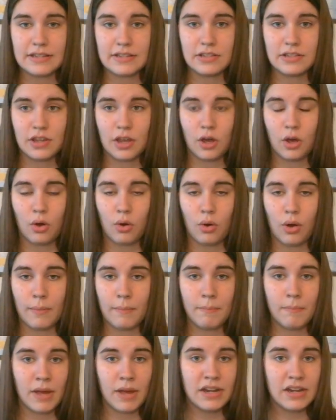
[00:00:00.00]
So
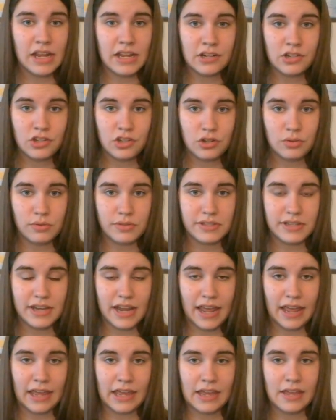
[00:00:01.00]
Monday and
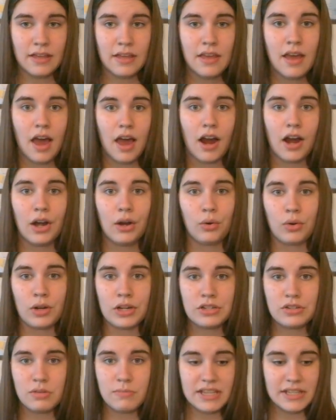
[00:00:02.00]
Tuesday are
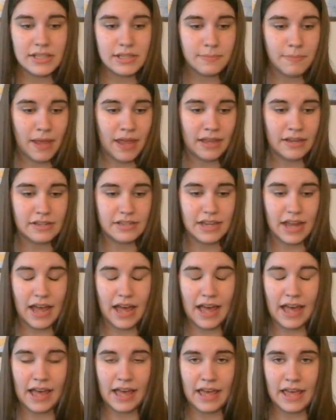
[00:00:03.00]
going to be spent
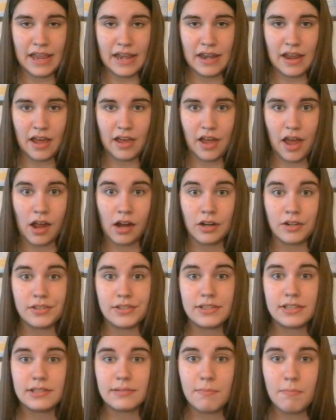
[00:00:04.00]
on our
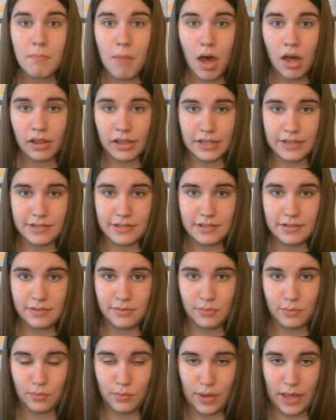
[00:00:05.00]
smallest
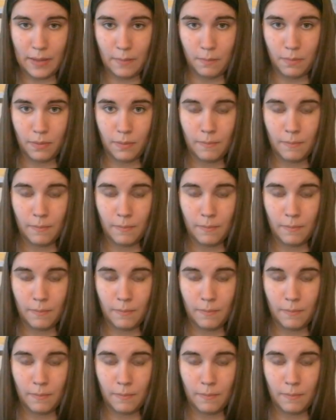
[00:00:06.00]
whip.